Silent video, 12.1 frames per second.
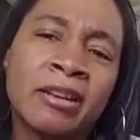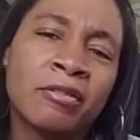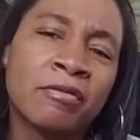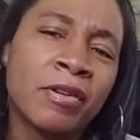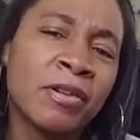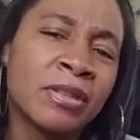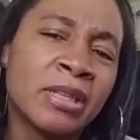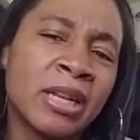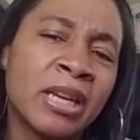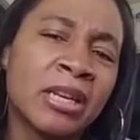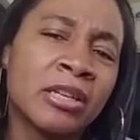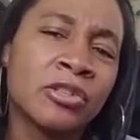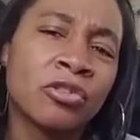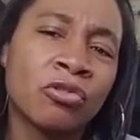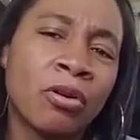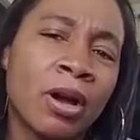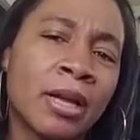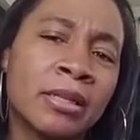and the first lady is
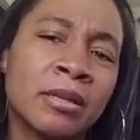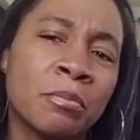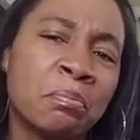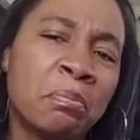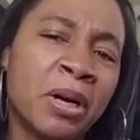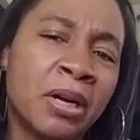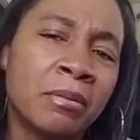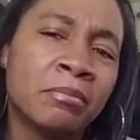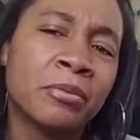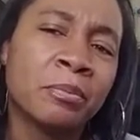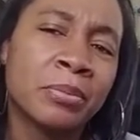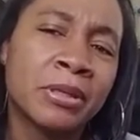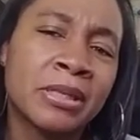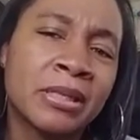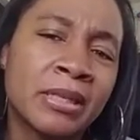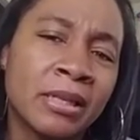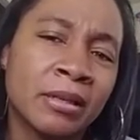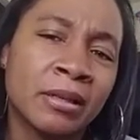trying to pump
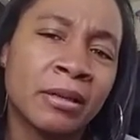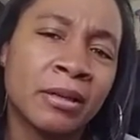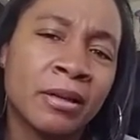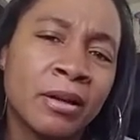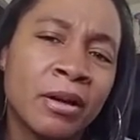Priscilla